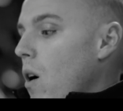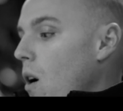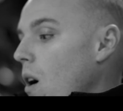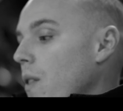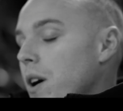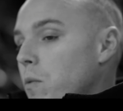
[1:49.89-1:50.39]

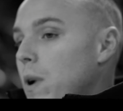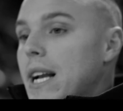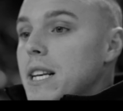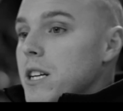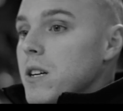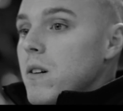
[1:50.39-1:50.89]
All that
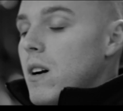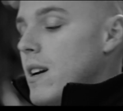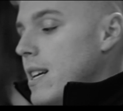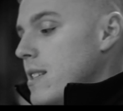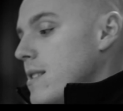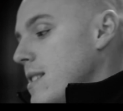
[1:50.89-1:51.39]
we do
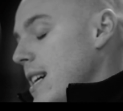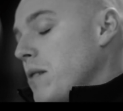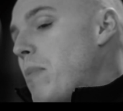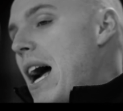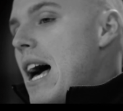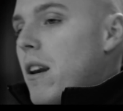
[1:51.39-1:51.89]
is
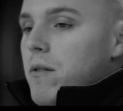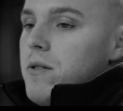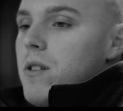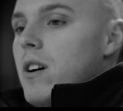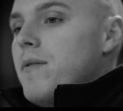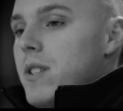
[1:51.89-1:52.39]
stick
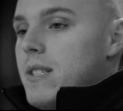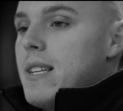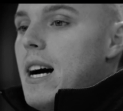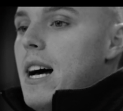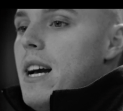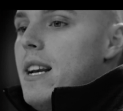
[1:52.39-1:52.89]
paddles off the
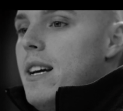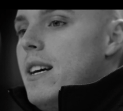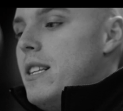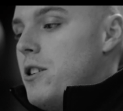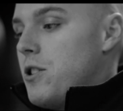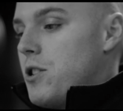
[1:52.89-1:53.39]
side
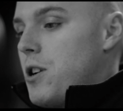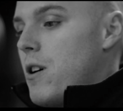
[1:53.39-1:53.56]
and just